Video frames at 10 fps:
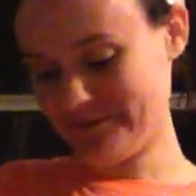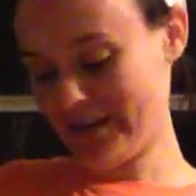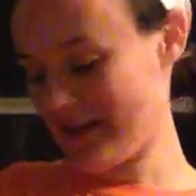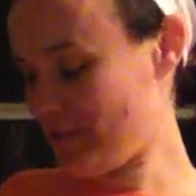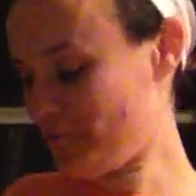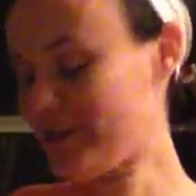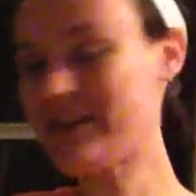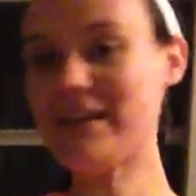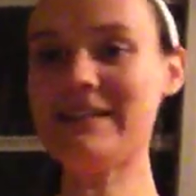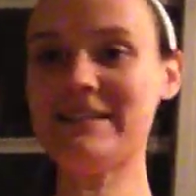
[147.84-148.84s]
And then what
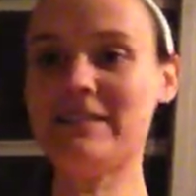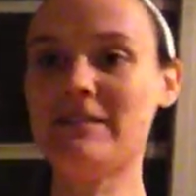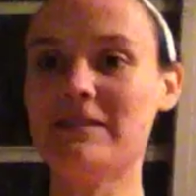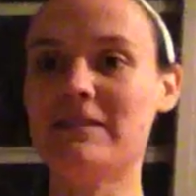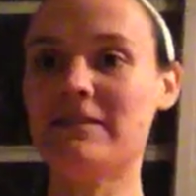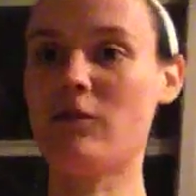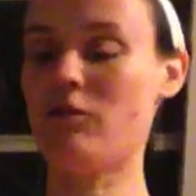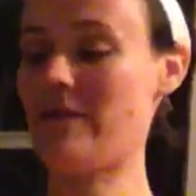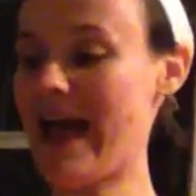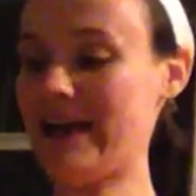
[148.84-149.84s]
is the
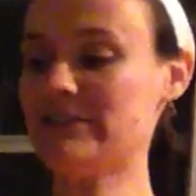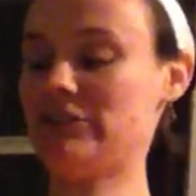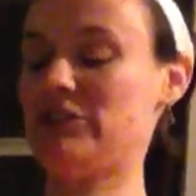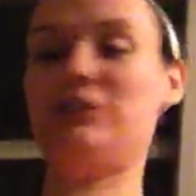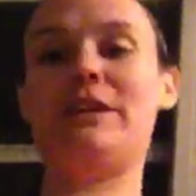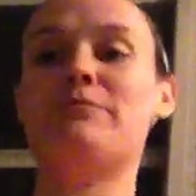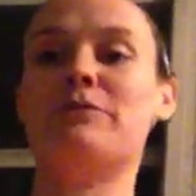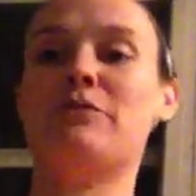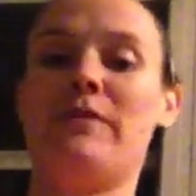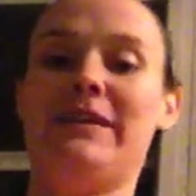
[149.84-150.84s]
last shape we're
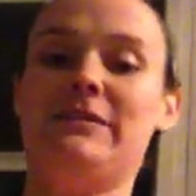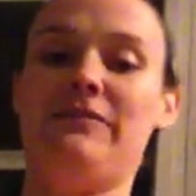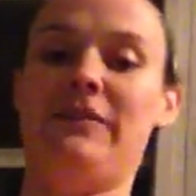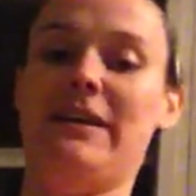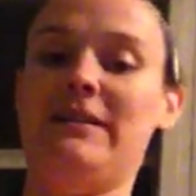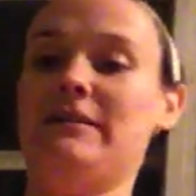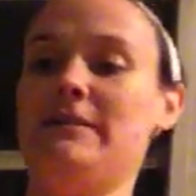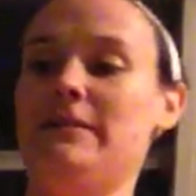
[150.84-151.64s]
going to find?